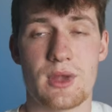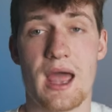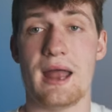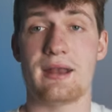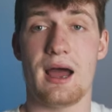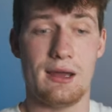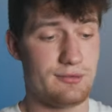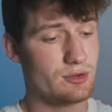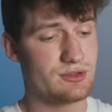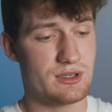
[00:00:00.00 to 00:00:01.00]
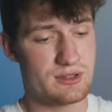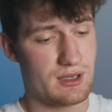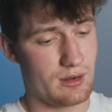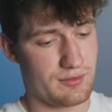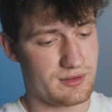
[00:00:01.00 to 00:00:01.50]
And I have used this a
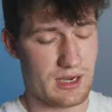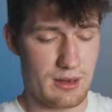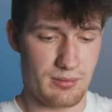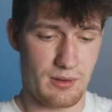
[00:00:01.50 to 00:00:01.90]
lot of time.